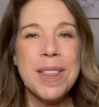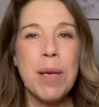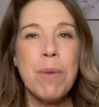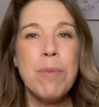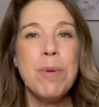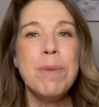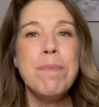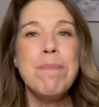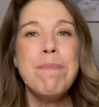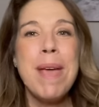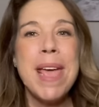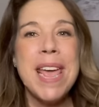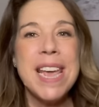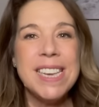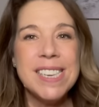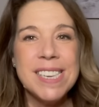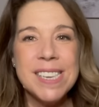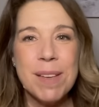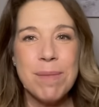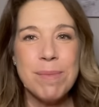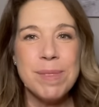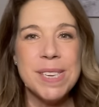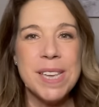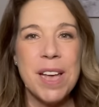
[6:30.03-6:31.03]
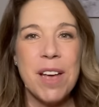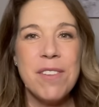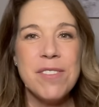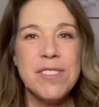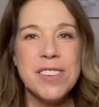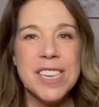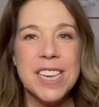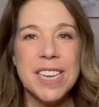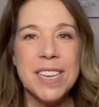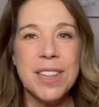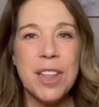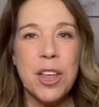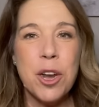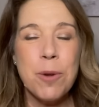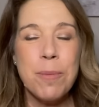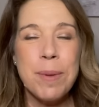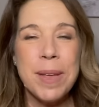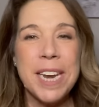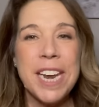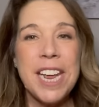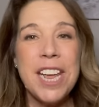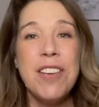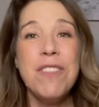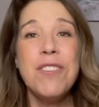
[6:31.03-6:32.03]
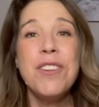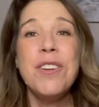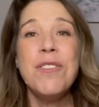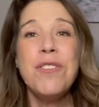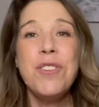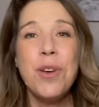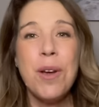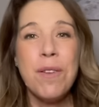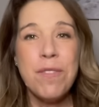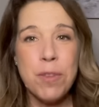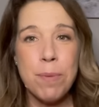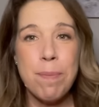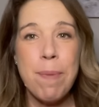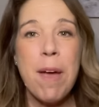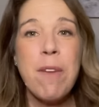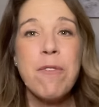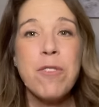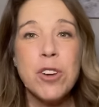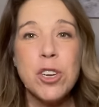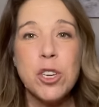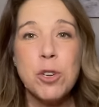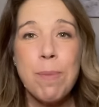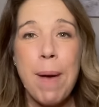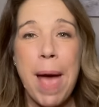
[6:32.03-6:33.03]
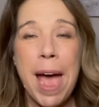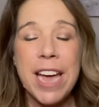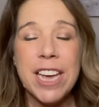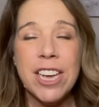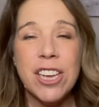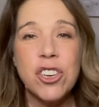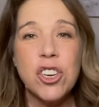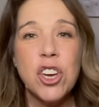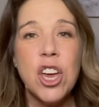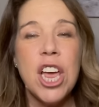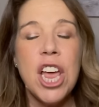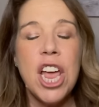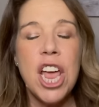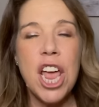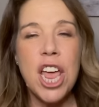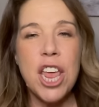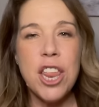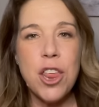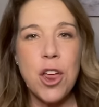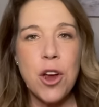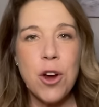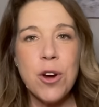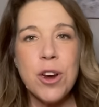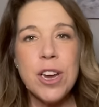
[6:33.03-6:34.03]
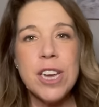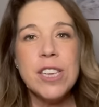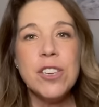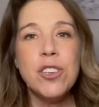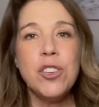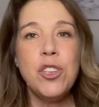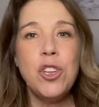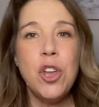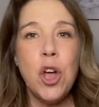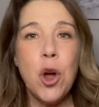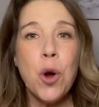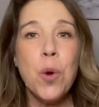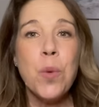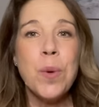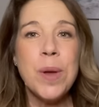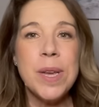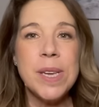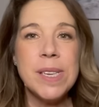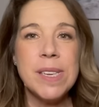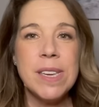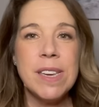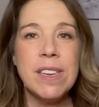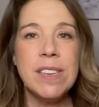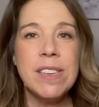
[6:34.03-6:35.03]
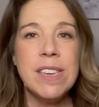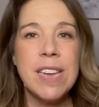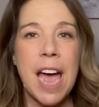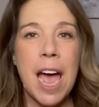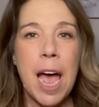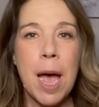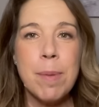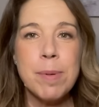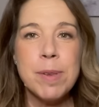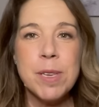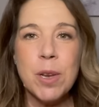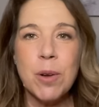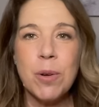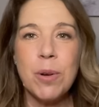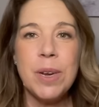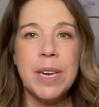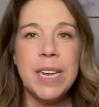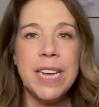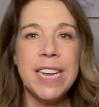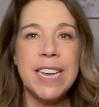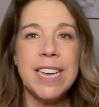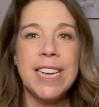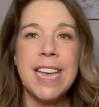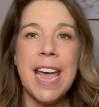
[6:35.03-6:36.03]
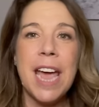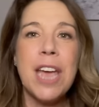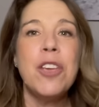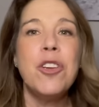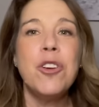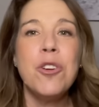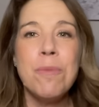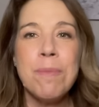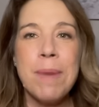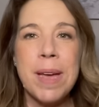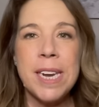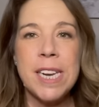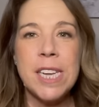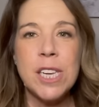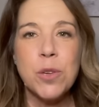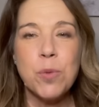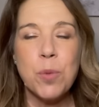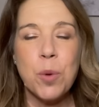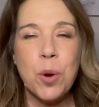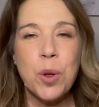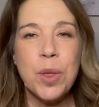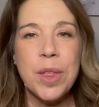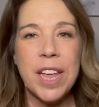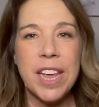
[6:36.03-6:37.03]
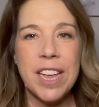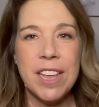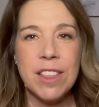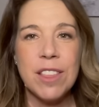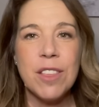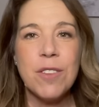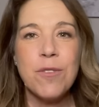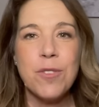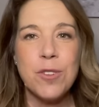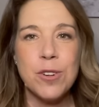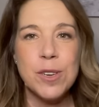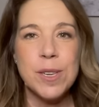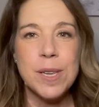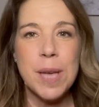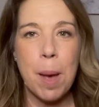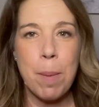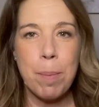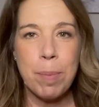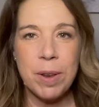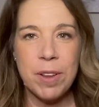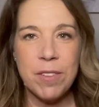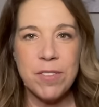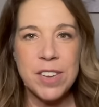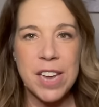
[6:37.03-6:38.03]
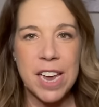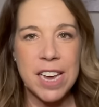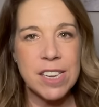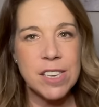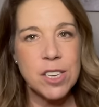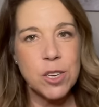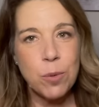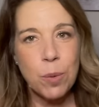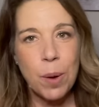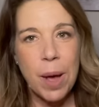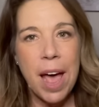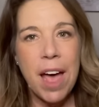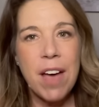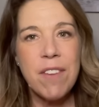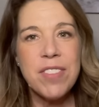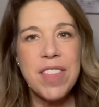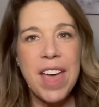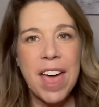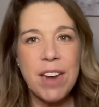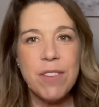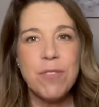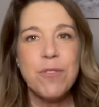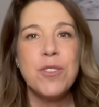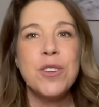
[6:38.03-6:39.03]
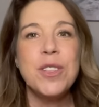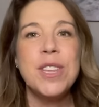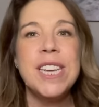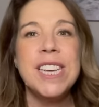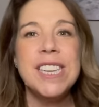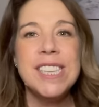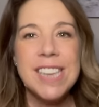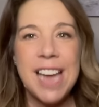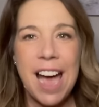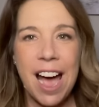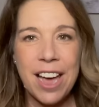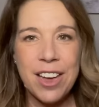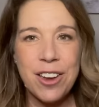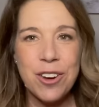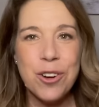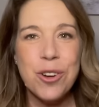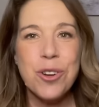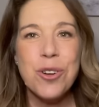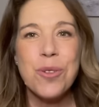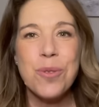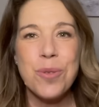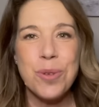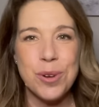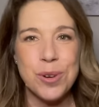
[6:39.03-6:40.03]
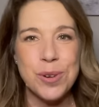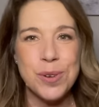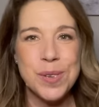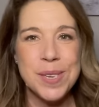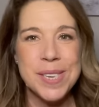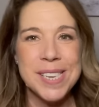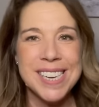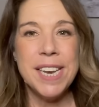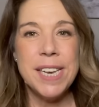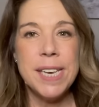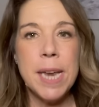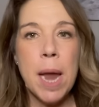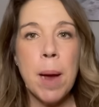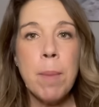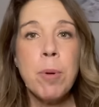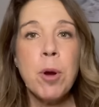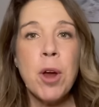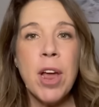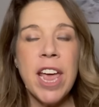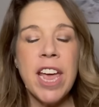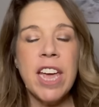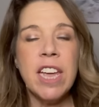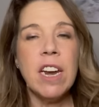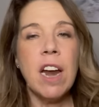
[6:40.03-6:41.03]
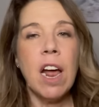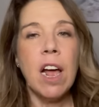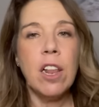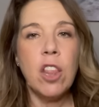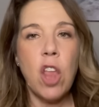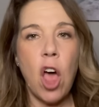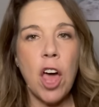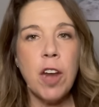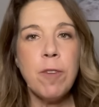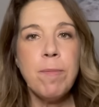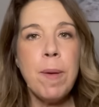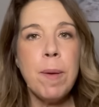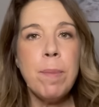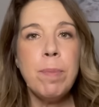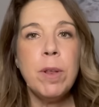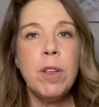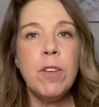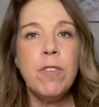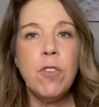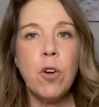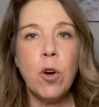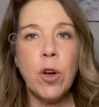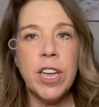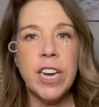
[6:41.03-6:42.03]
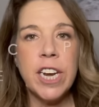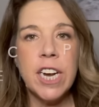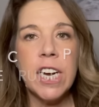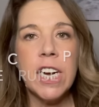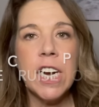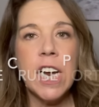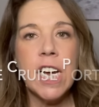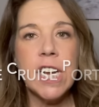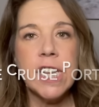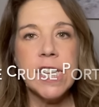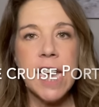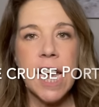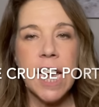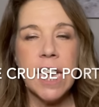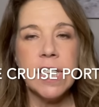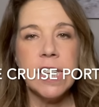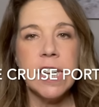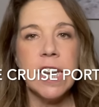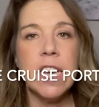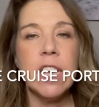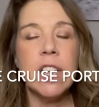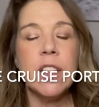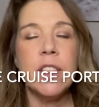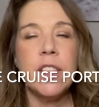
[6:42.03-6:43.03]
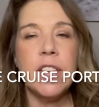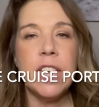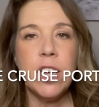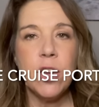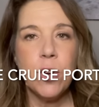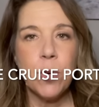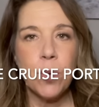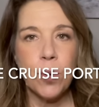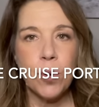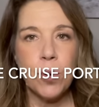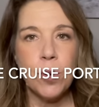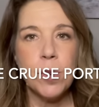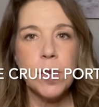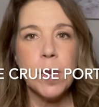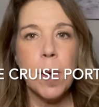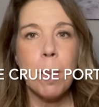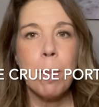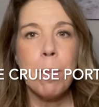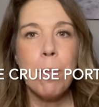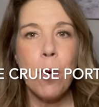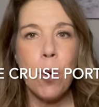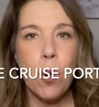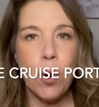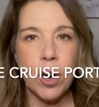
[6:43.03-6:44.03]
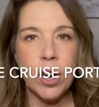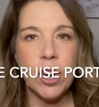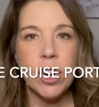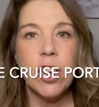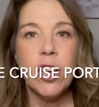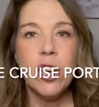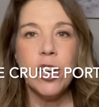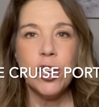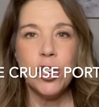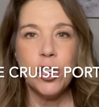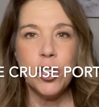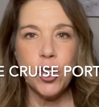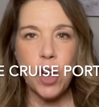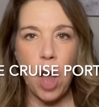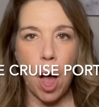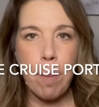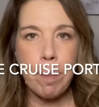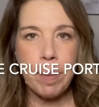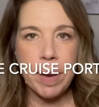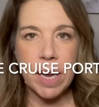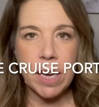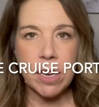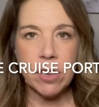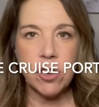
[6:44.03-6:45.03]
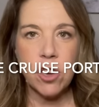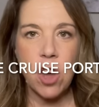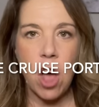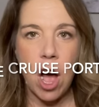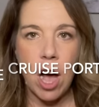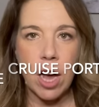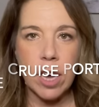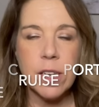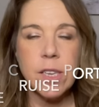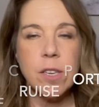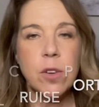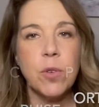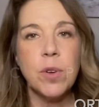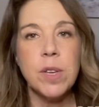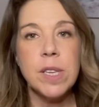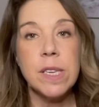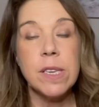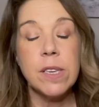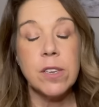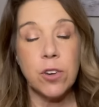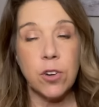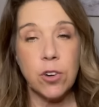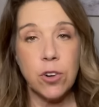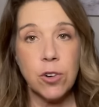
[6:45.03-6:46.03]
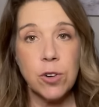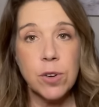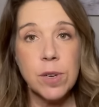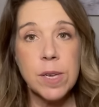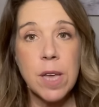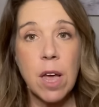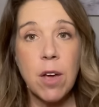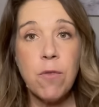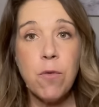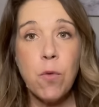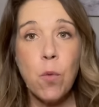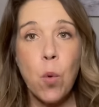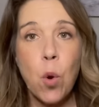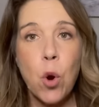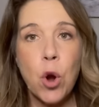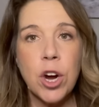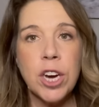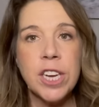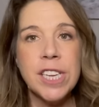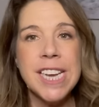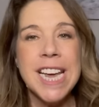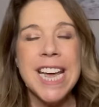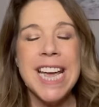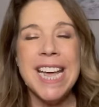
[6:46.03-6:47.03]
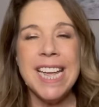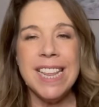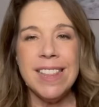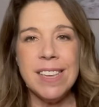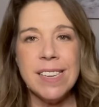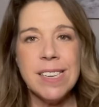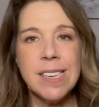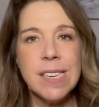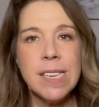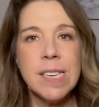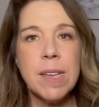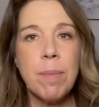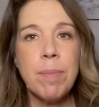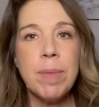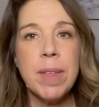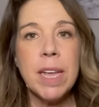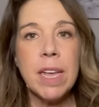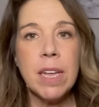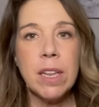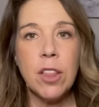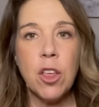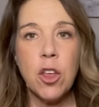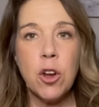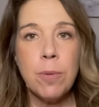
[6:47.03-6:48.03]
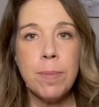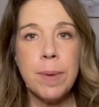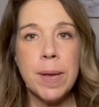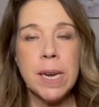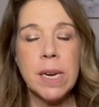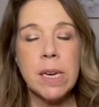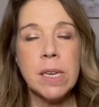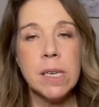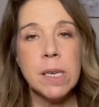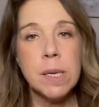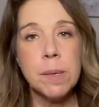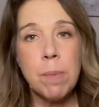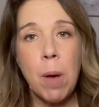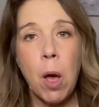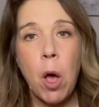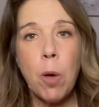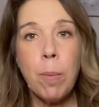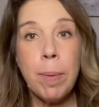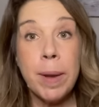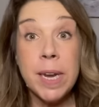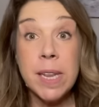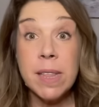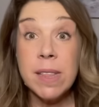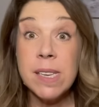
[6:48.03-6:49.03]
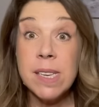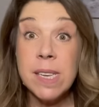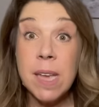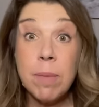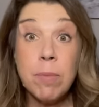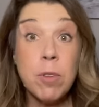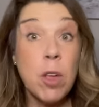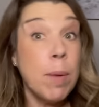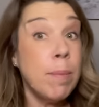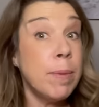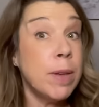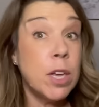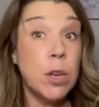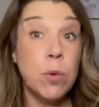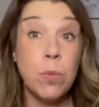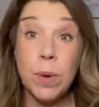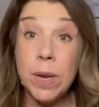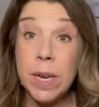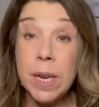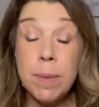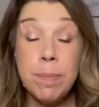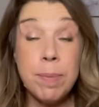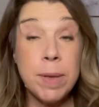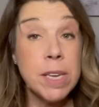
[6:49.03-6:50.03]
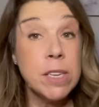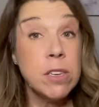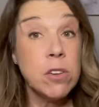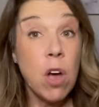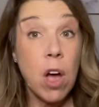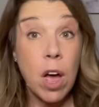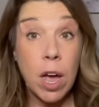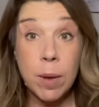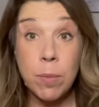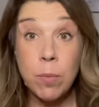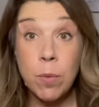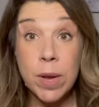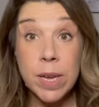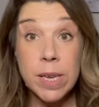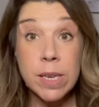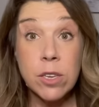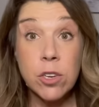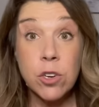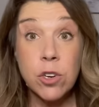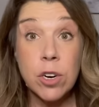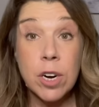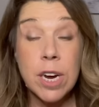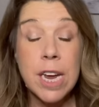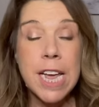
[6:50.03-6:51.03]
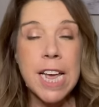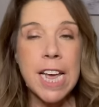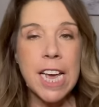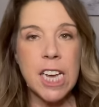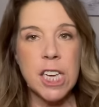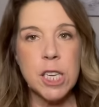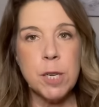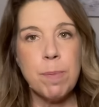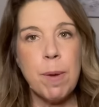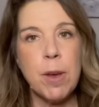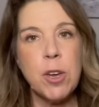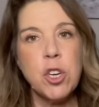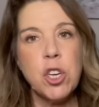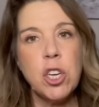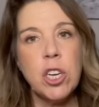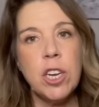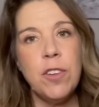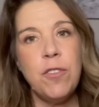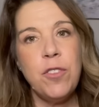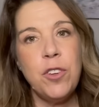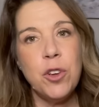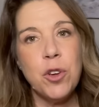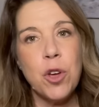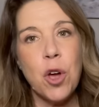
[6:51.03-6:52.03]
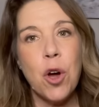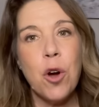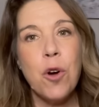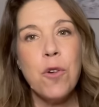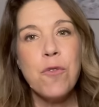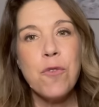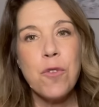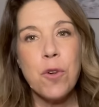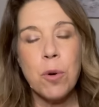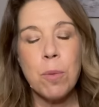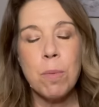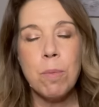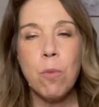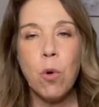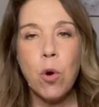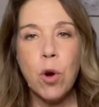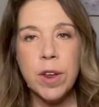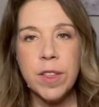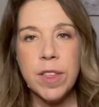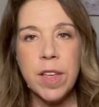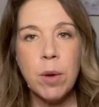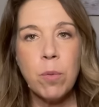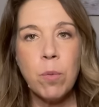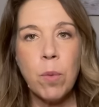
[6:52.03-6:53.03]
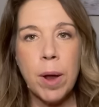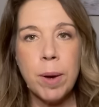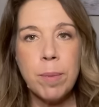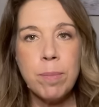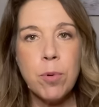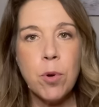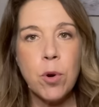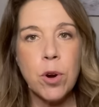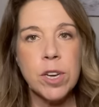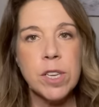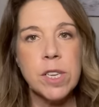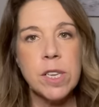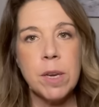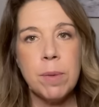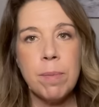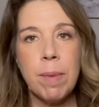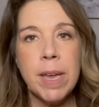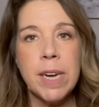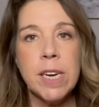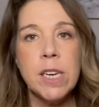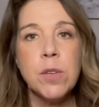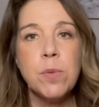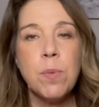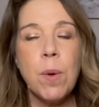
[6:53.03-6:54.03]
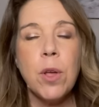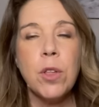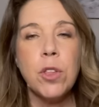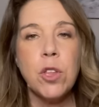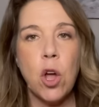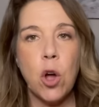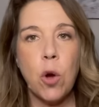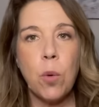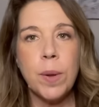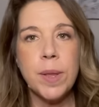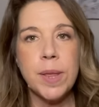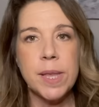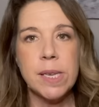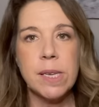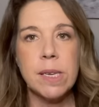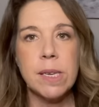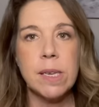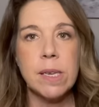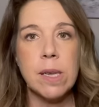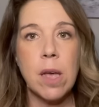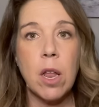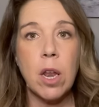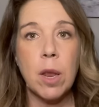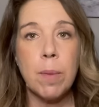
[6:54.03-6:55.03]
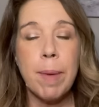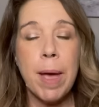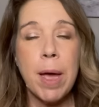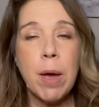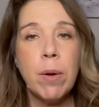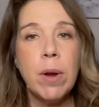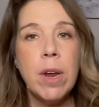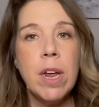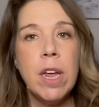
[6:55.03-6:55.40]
They would pace themselves a little bit. Even if you have the beverage package, there is no reason to absolutely get your money's worth in the first couple of days. You will have that for the entire cruise. Number eight, a lot of people avoided attending the cruise port shopping talk. So consider yourself warned. This is something a little bit small, but at the same time, it could really be a time waster, especially if you go for more than one port. So you might as well know what this is all about.